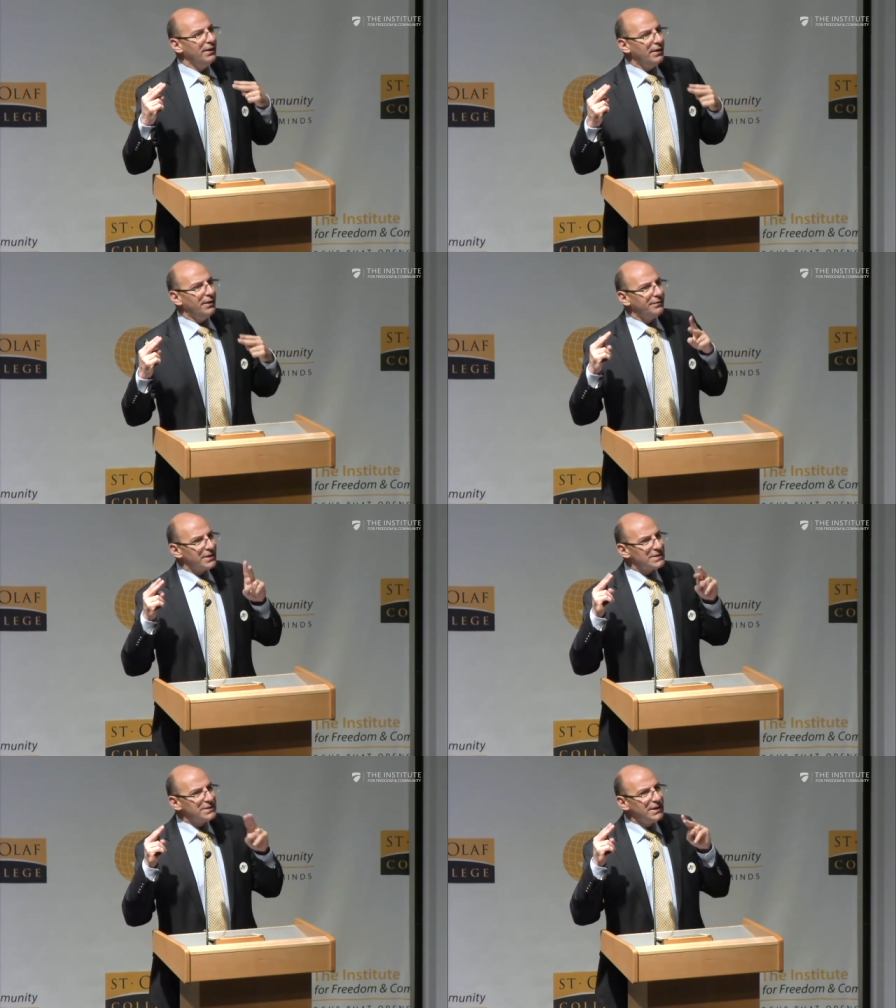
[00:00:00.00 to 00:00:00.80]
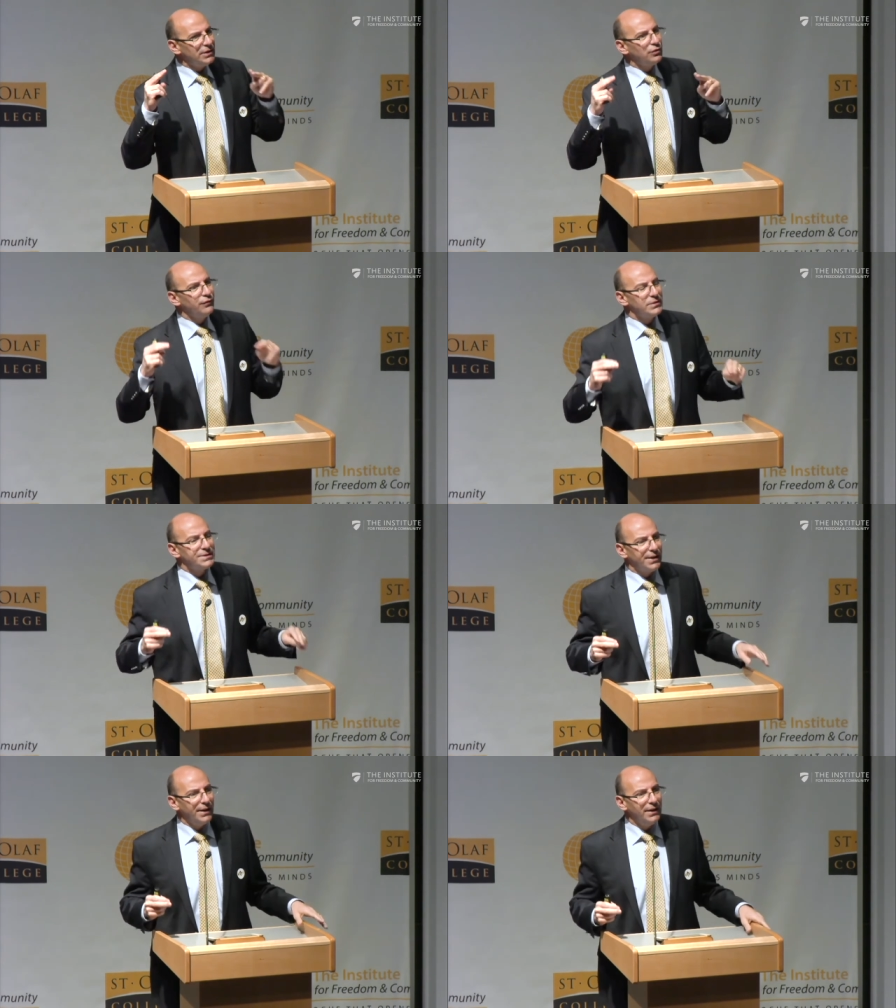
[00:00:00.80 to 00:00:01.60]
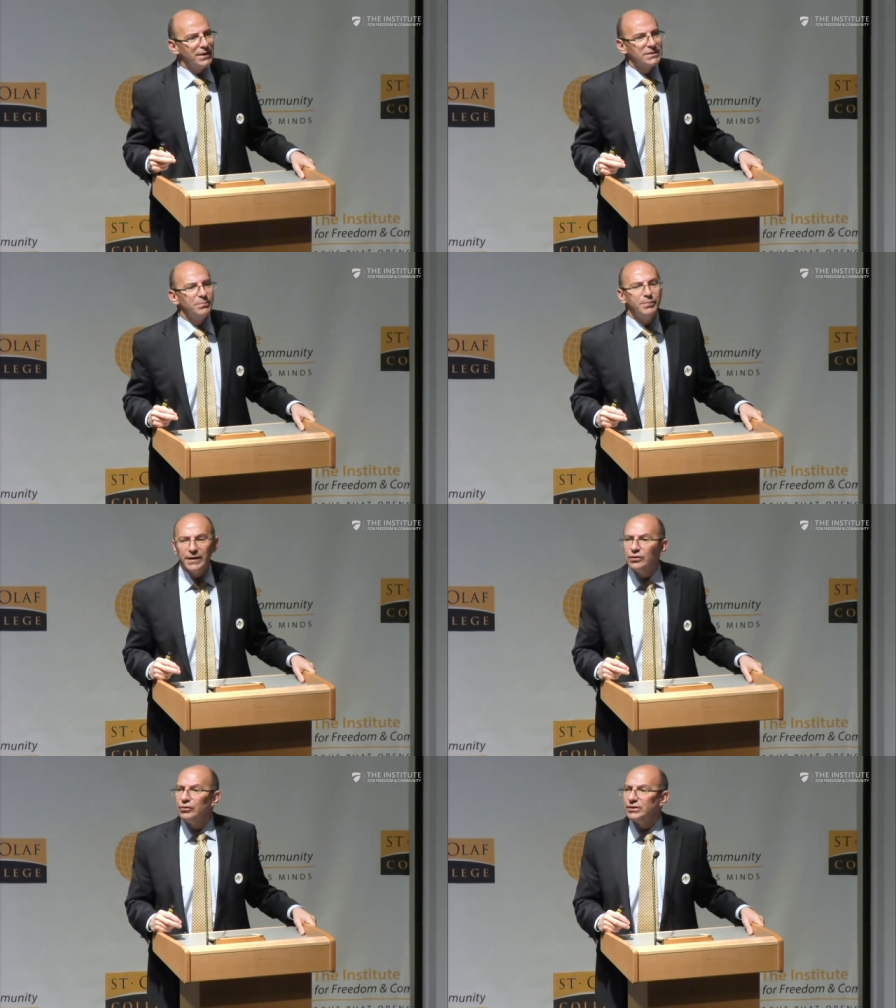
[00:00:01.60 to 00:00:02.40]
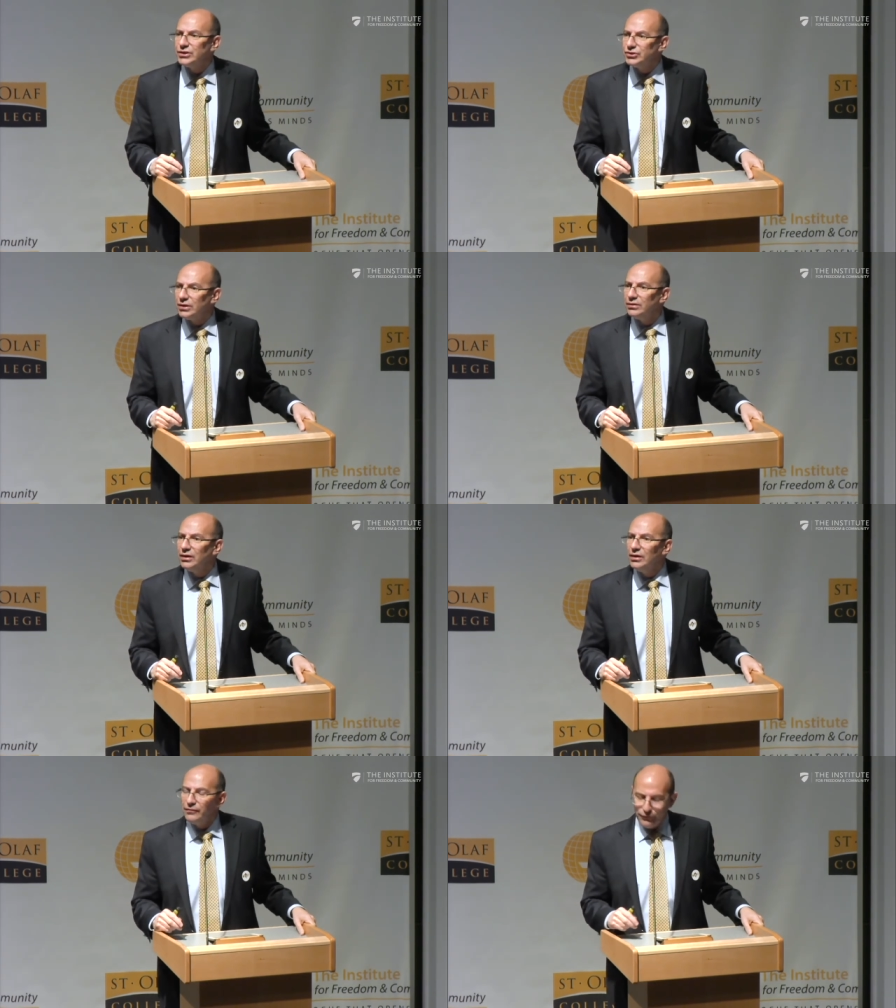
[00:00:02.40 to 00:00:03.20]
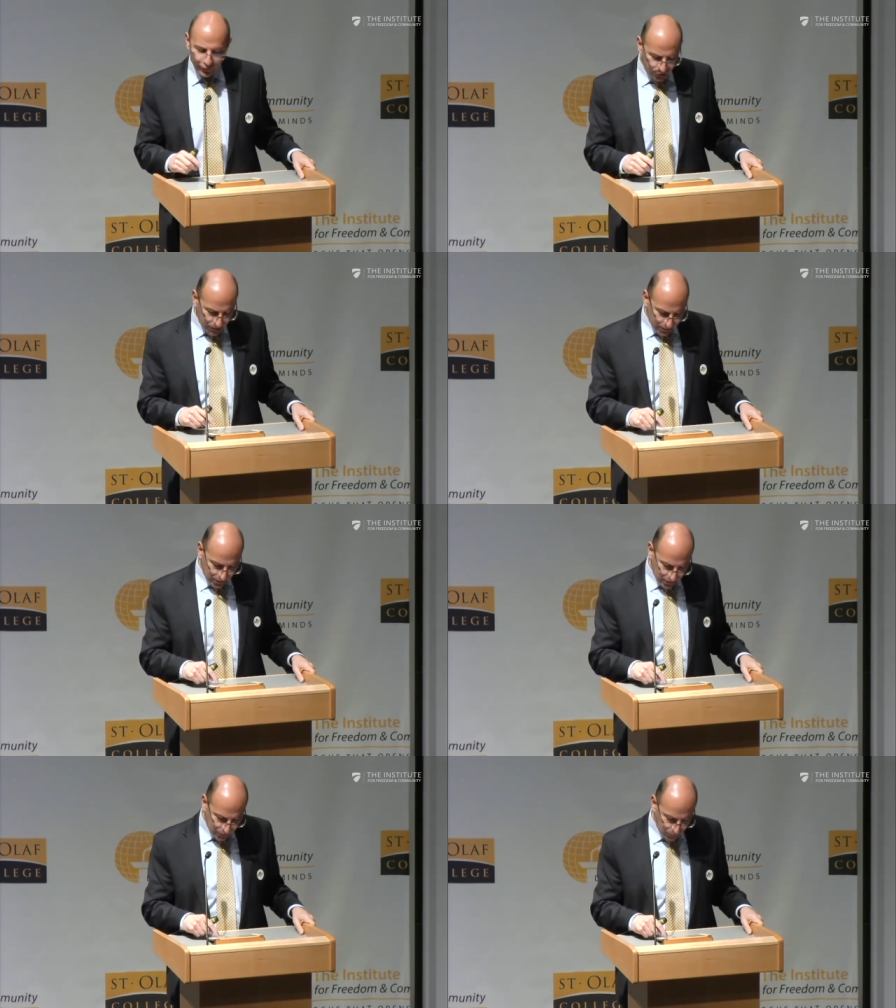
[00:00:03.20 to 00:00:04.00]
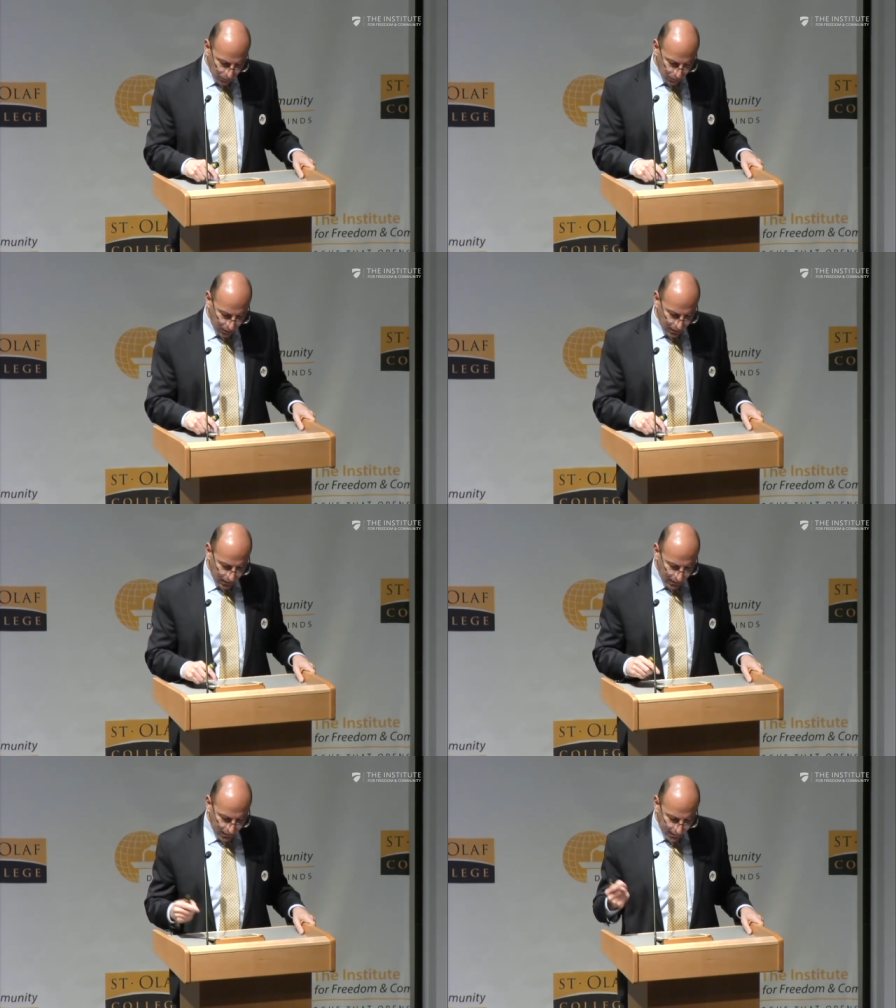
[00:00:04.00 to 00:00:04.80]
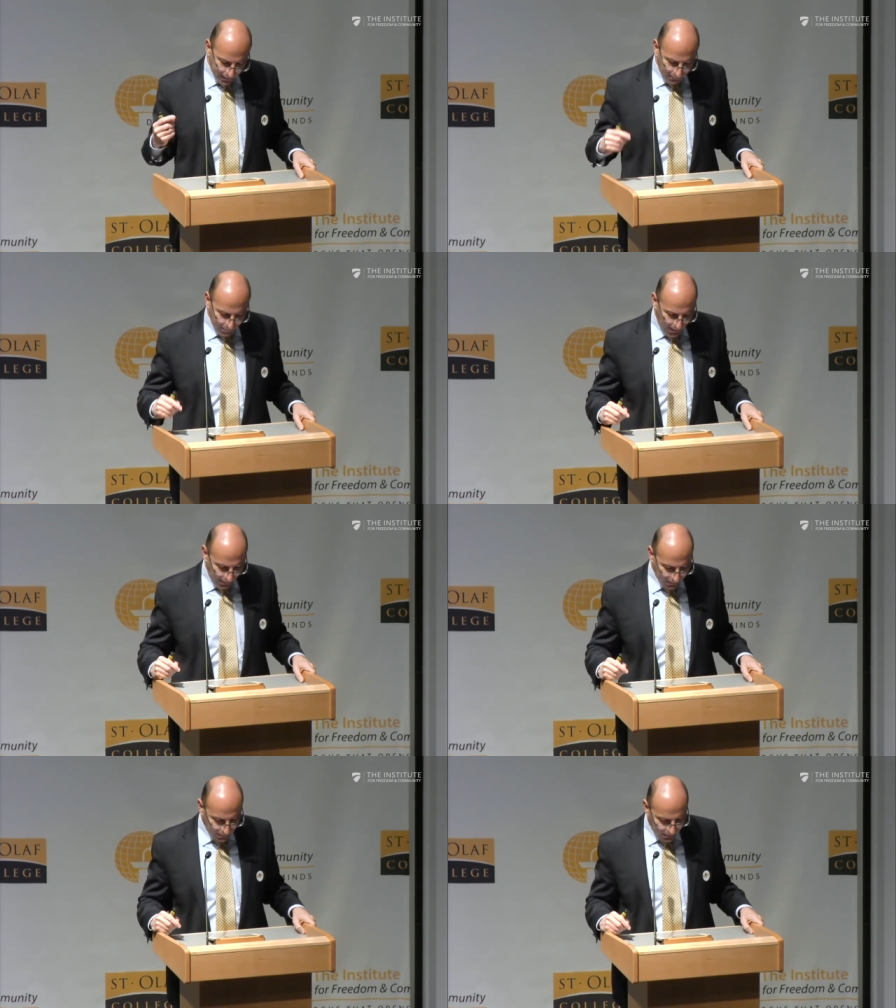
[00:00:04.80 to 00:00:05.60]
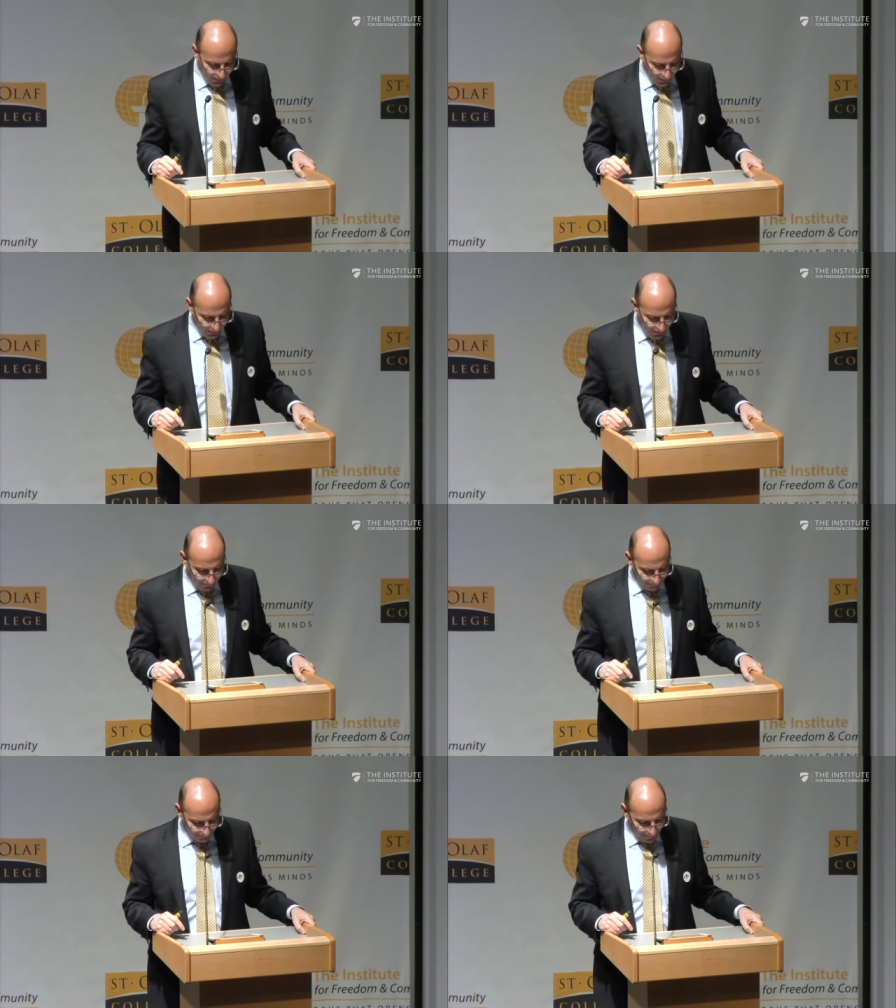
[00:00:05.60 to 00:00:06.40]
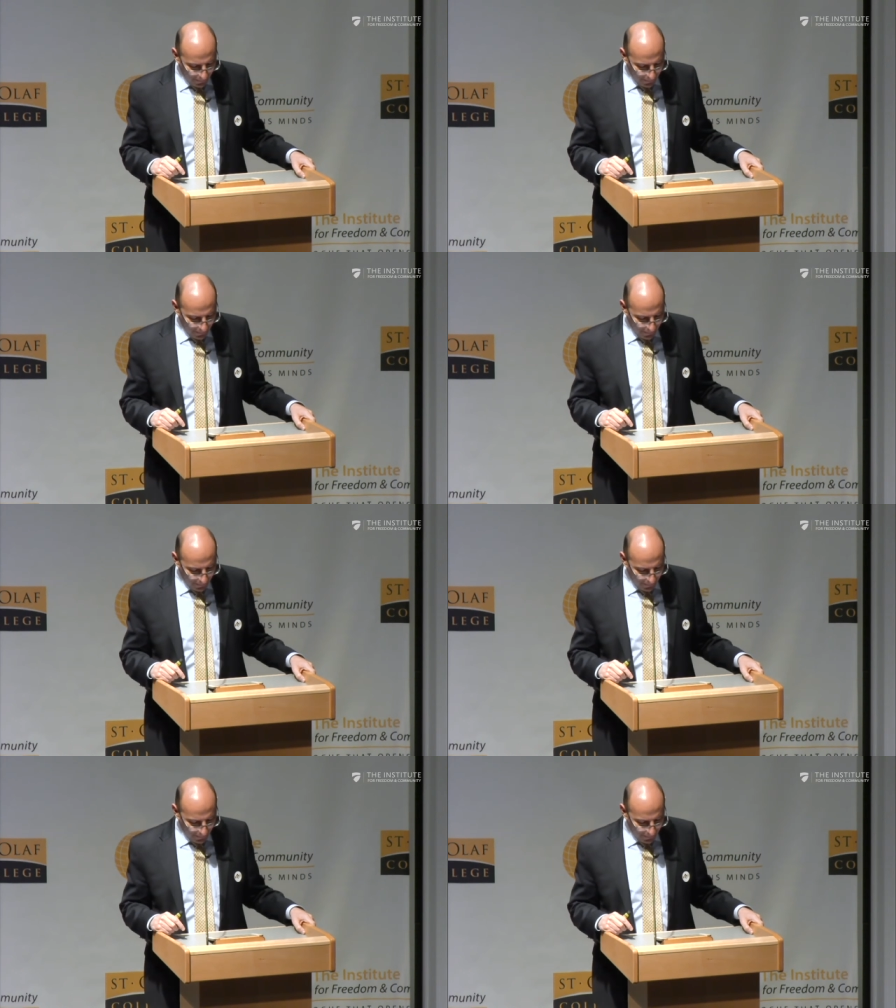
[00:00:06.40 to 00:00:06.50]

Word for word: uh, the state of Israel is a precondition for Jesus to uh, come back. Um,